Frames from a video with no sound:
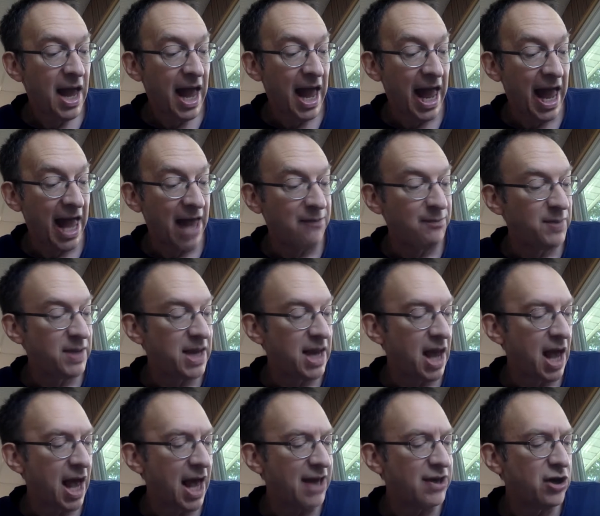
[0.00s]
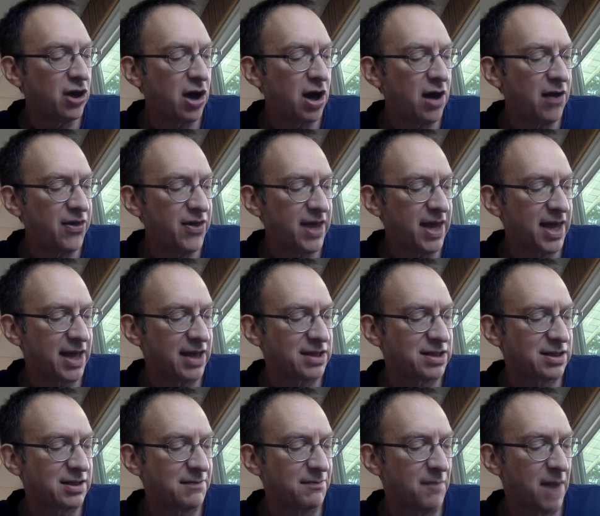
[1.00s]
And beyond all
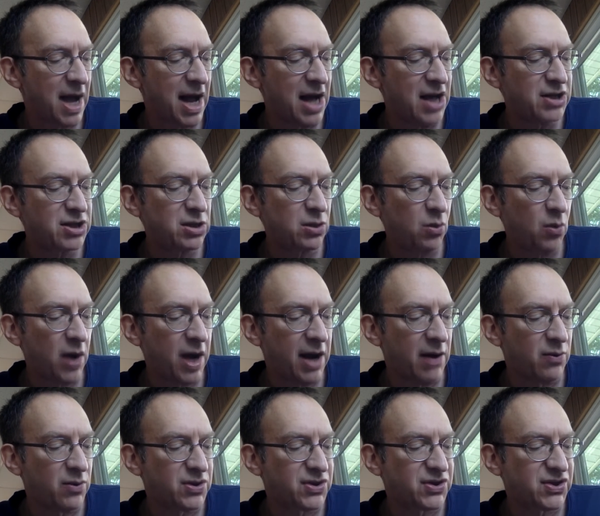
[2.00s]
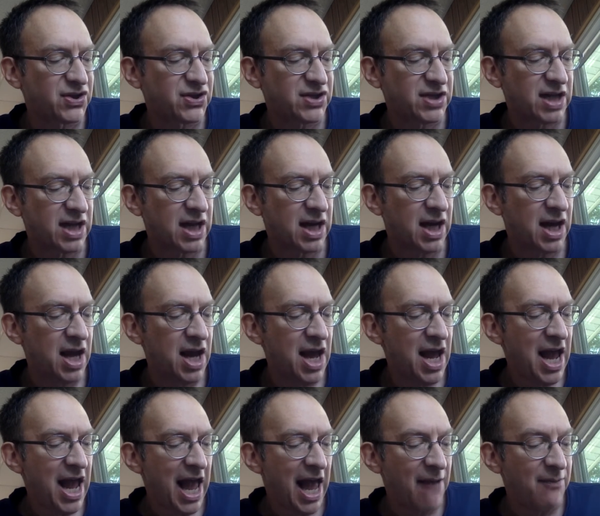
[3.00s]
this, miles away, was the sea.
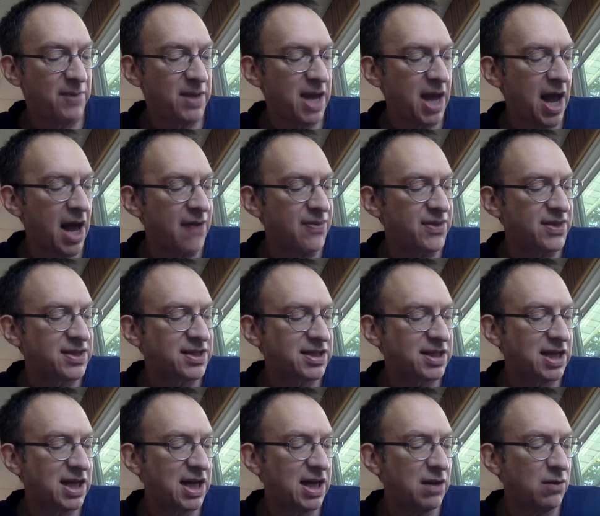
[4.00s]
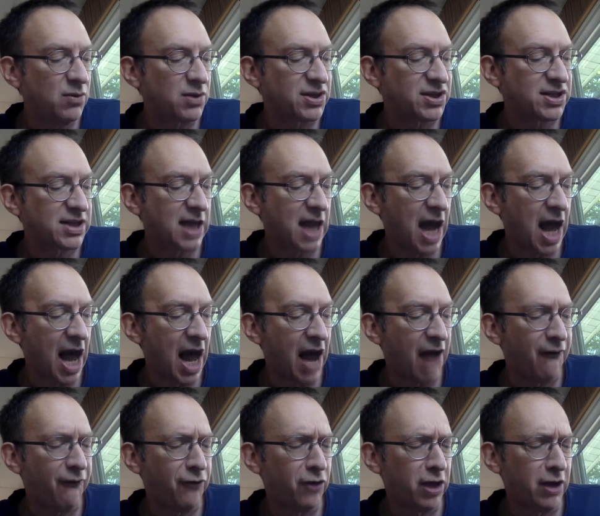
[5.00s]
And beyond the sea was
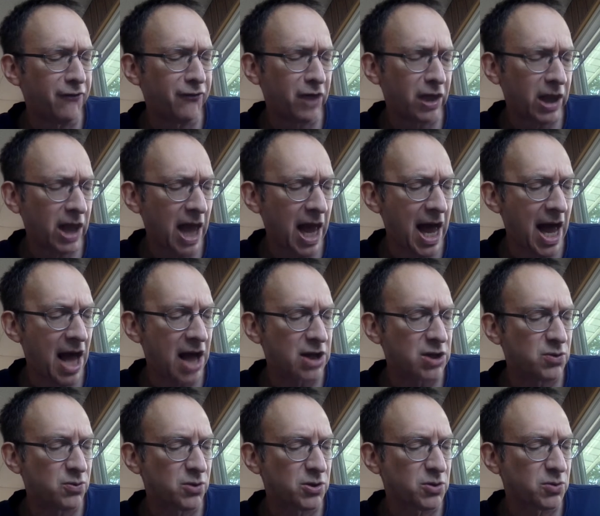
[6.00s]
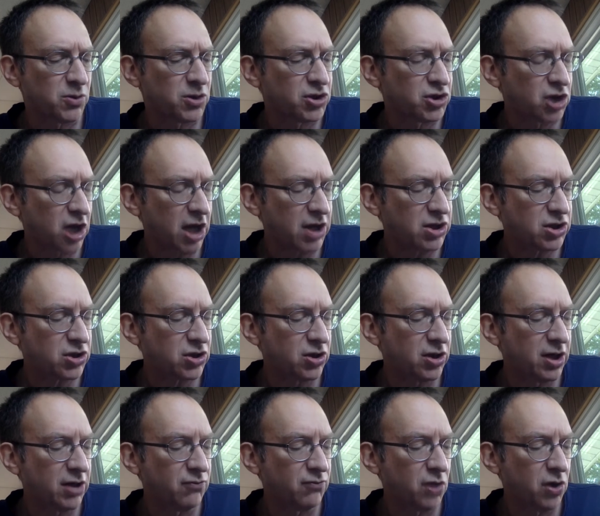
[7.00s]
sky full of clouds which were just
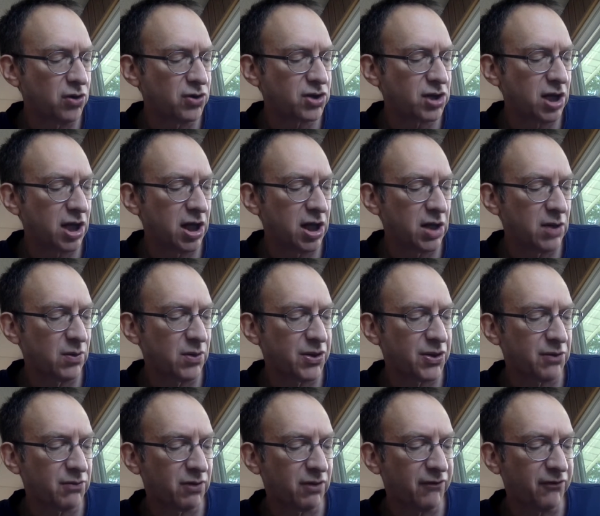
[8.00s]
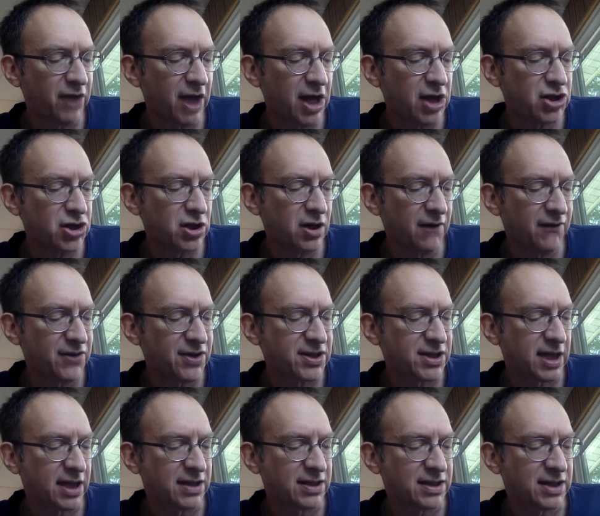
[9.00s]
turning rose color with the reflection of the
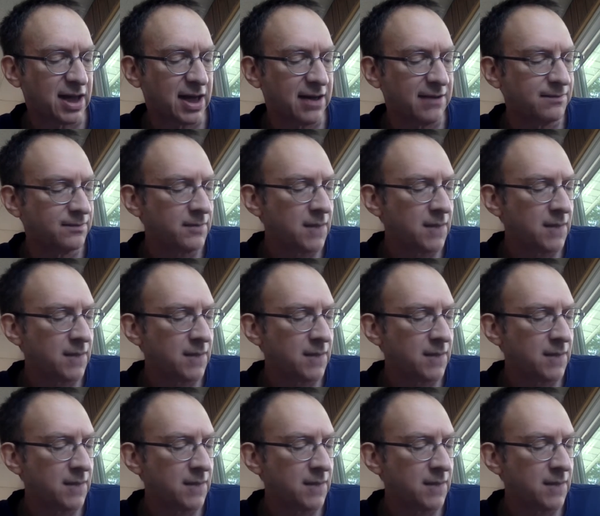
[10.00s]
sunset.